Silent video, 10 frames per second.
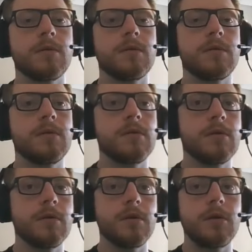
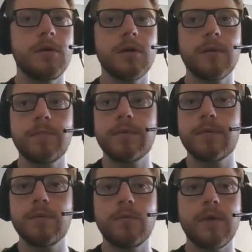Yep,
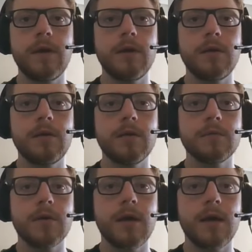we
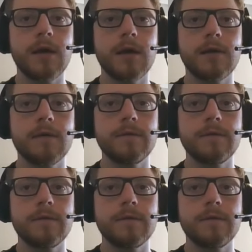don't have